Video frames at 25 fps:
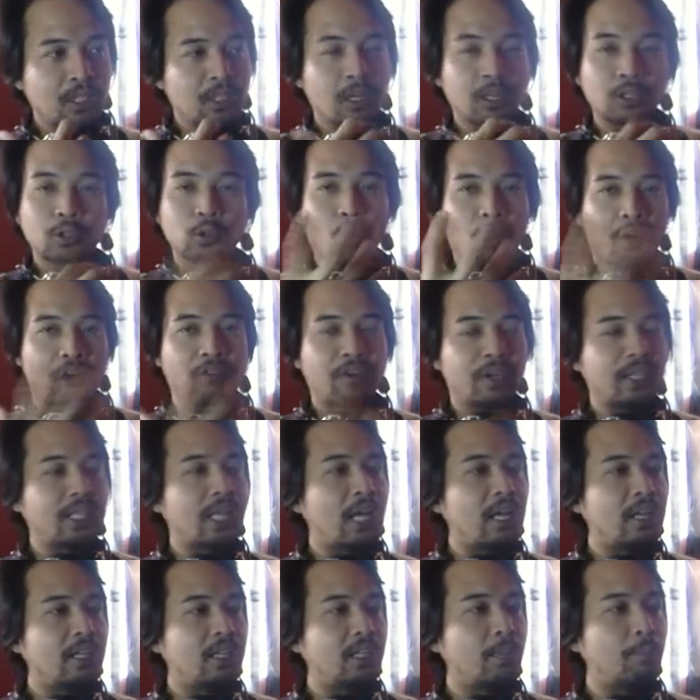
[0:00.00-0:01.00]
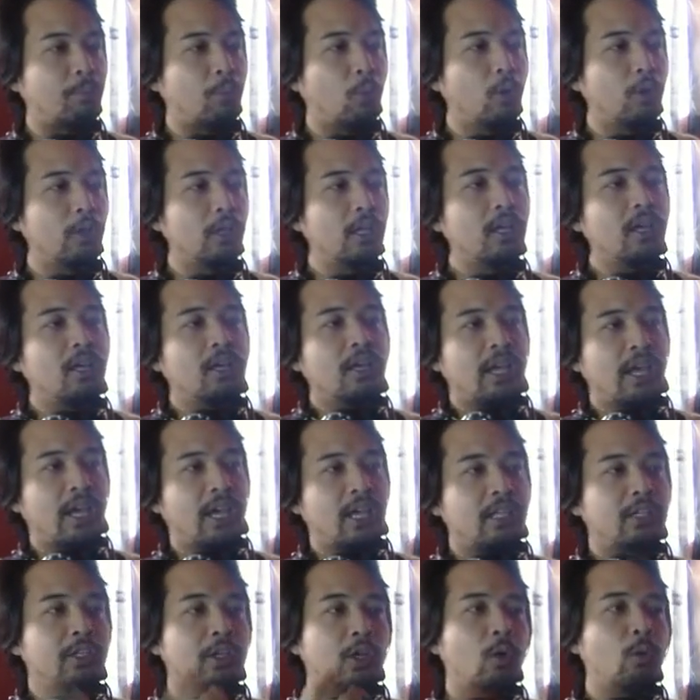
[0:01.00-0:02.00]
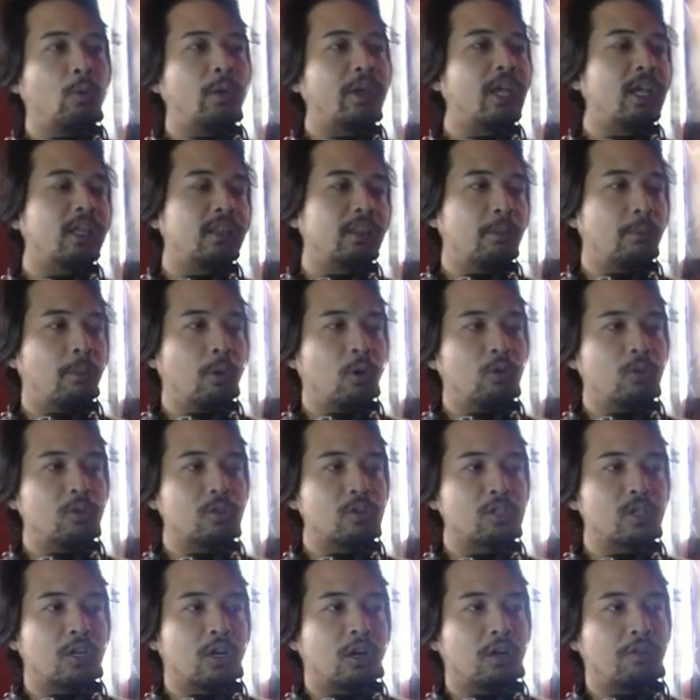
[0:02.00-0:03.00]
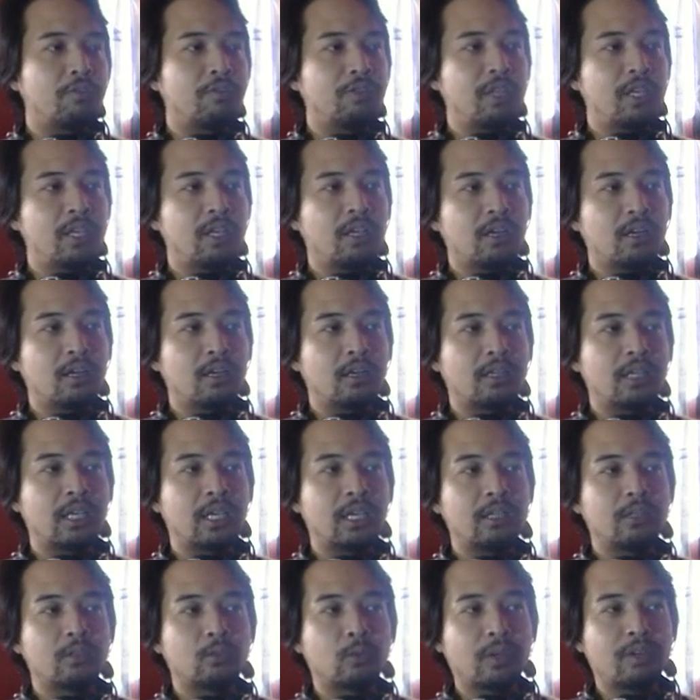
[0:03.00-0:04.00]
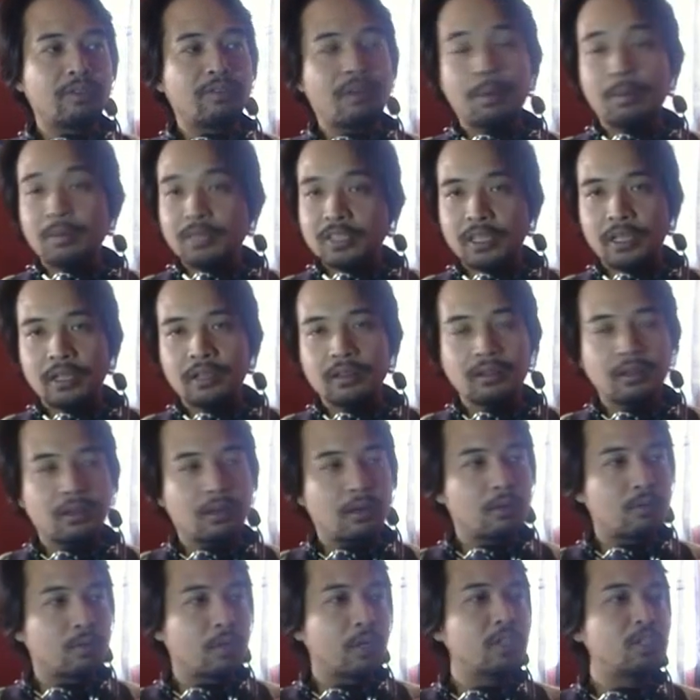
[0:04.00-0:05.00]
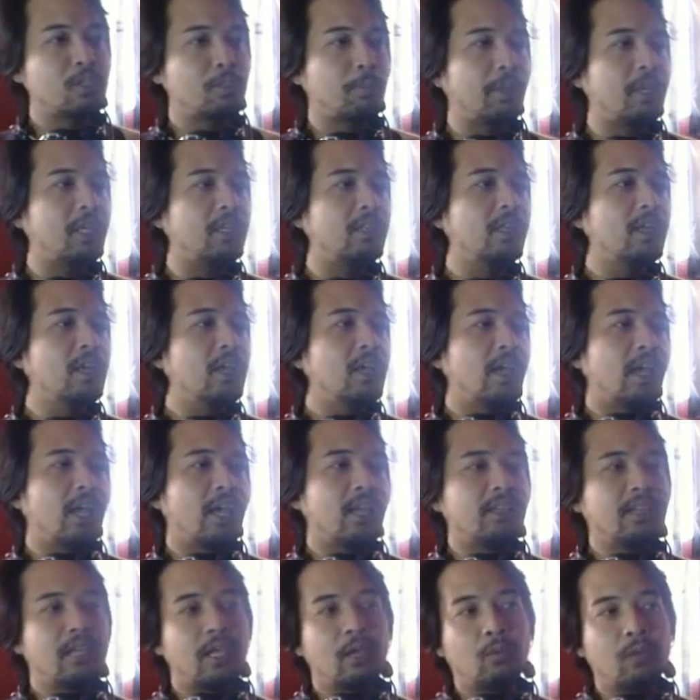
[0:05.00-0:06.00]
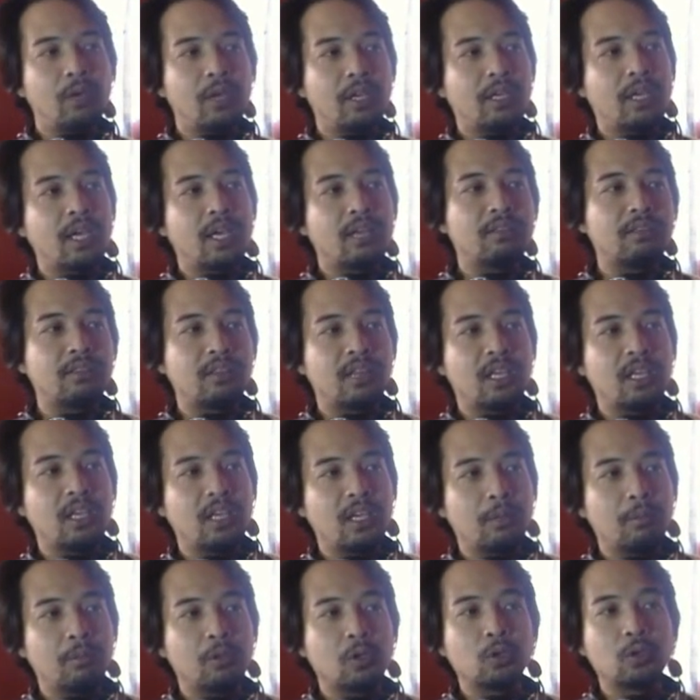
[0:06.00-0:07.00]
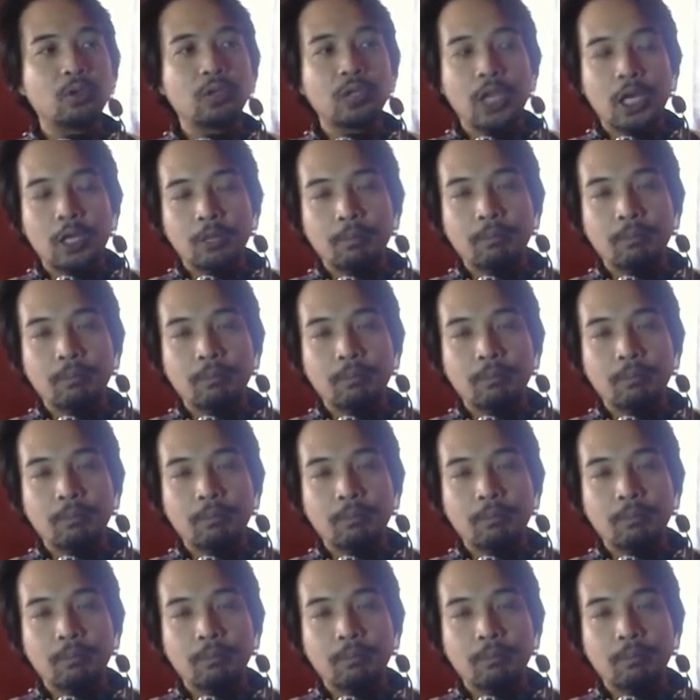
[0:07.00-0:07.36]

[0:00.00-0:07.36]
to our vitality pool, and we get the bonus of the gain 25% run speed, and then we get the immune to